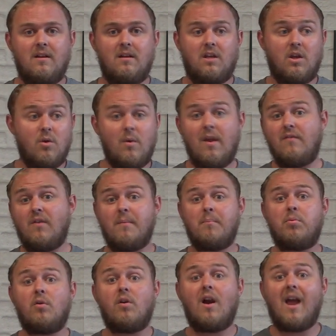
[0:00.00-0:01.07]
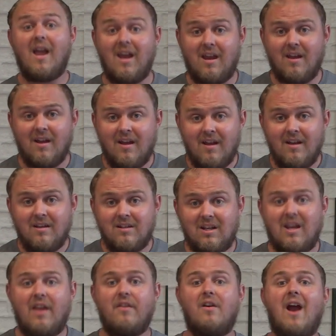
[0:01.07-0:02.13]
Do you even pray
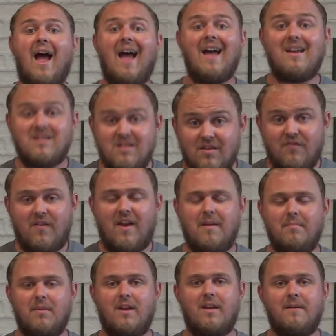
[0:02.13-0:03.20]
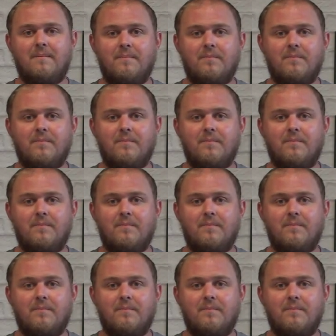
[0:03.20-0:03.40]
together as a family?